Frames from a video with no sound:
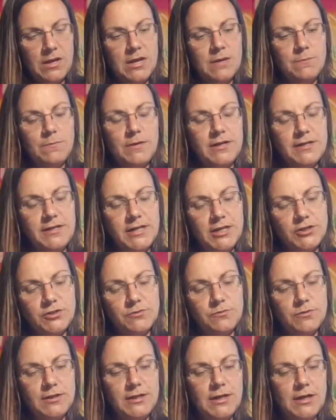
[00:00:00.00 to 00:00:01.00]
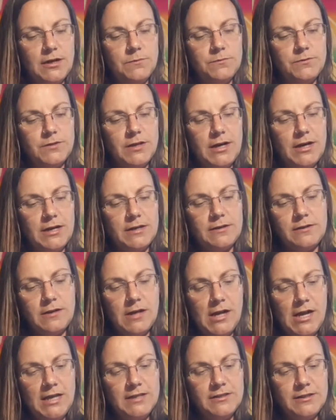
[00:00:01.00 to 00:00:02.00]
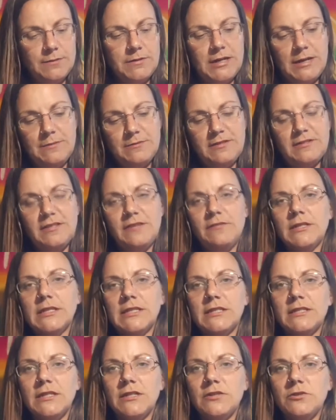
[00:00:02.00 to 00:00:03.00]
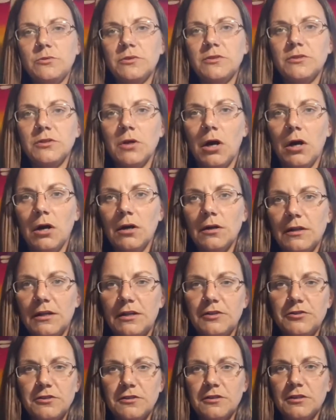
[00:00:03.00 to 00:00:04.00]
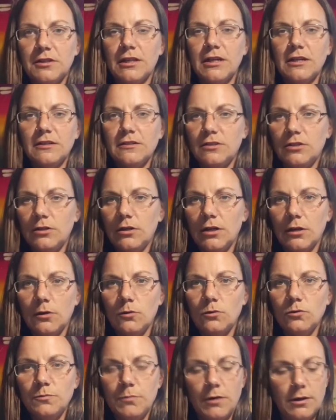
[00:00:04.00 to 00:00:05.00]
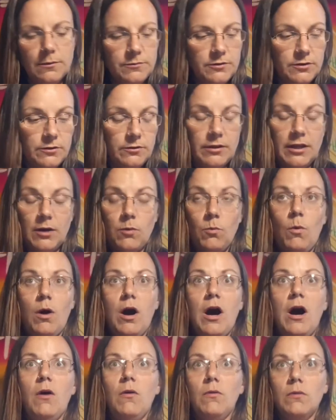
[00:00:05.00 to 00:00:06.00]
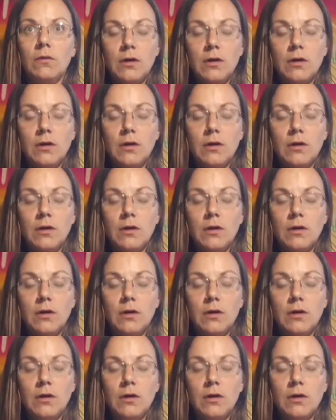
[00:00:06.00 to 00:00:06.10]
Meditation really helps that. Sometimes it's even listening to a song that it just clicks and you get goosebumps and you're like, wow,